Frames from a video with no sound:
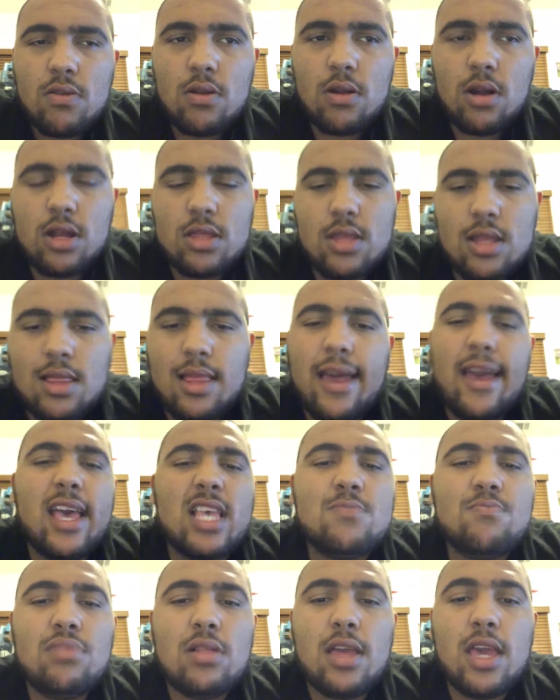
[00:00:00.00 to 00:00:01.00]
on the
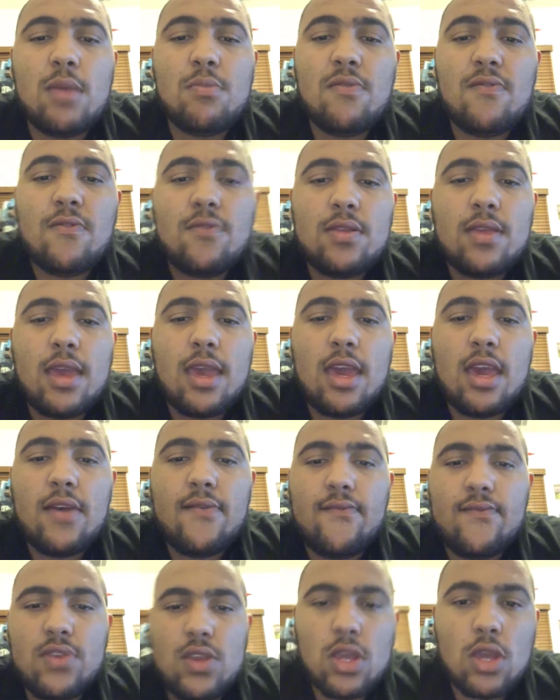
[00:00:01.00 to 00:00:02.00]
last play before the
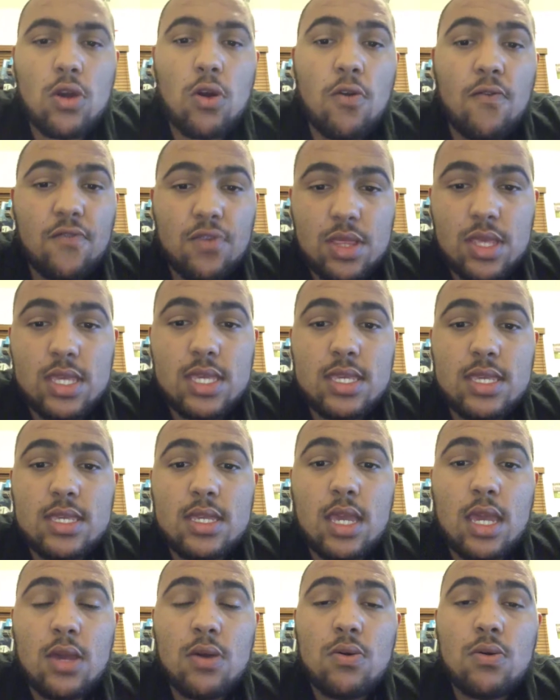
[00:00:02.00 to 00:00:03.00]
half to go for the
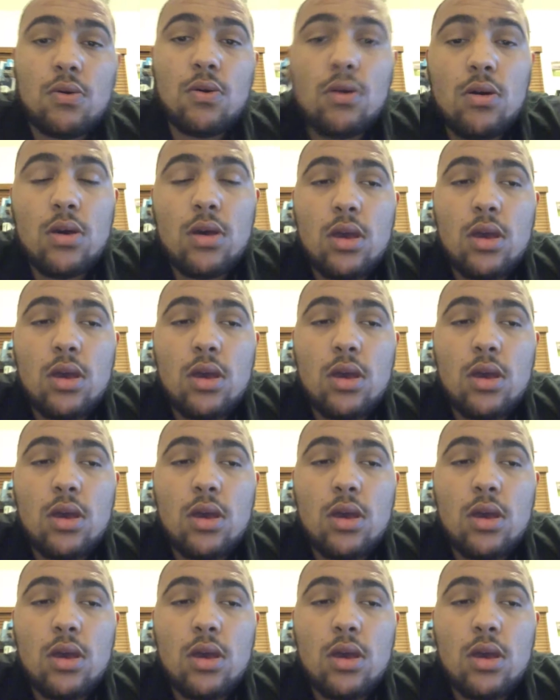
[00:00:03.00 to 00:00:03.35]
steal